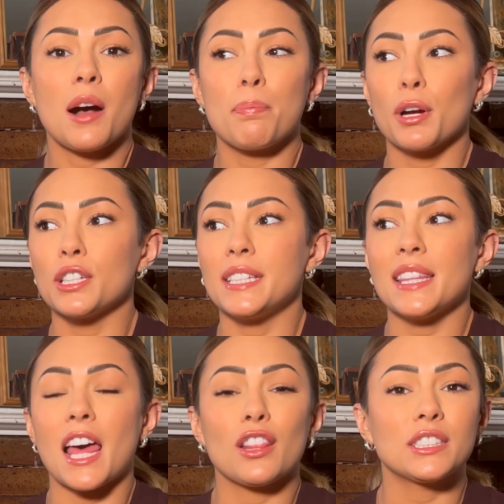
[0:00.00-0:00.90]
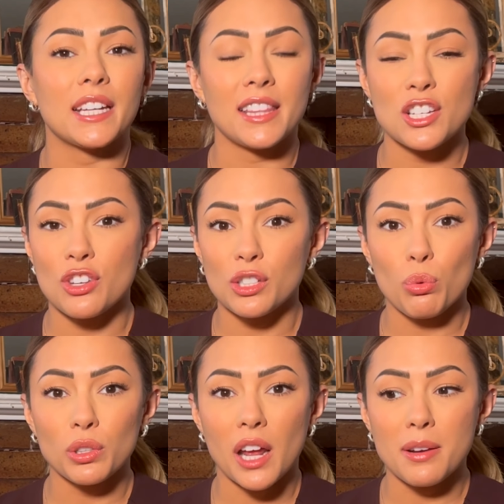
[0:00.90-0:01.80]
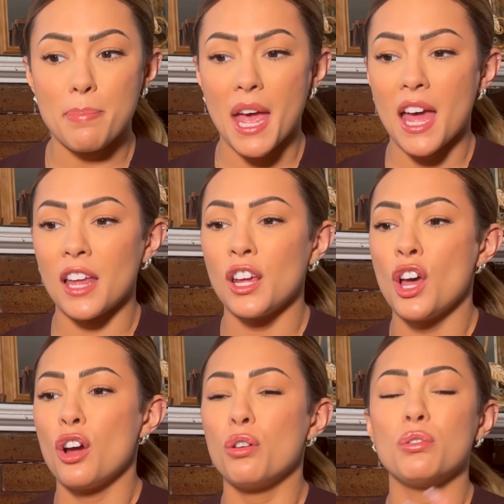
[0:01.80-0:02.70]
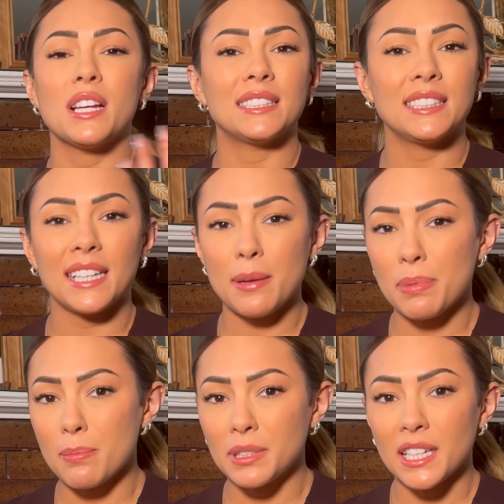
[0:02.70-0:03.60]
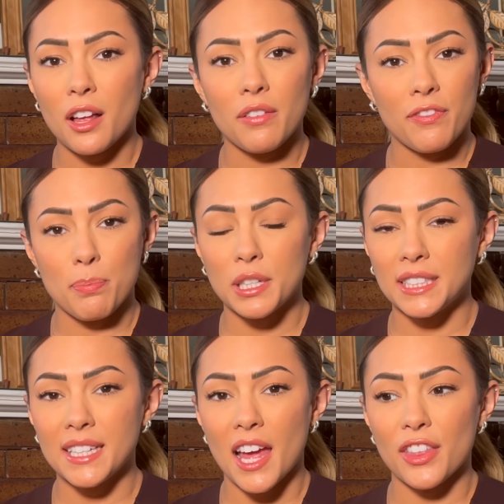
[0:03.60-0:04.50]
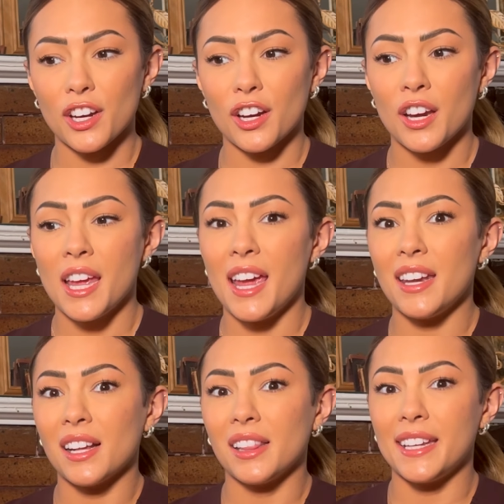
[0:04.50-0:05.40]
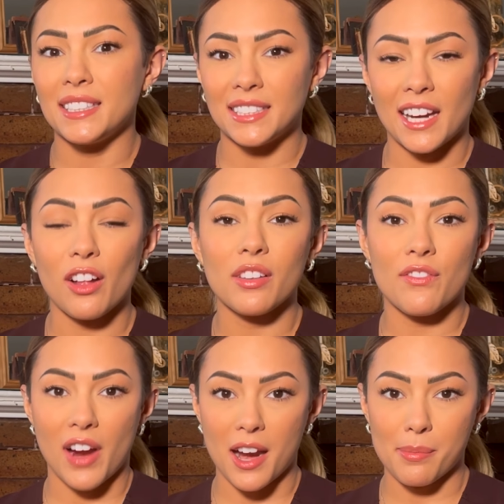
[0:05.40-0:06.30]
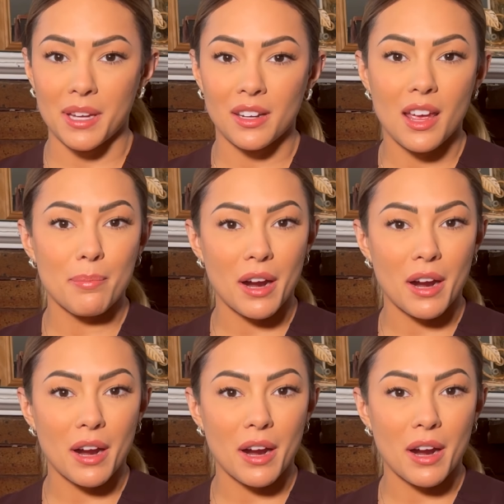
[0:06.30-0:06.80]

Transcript: person that looks like they just rolled out of bed, who doesn't keep themselves put together in a clean, sterile environment. Am I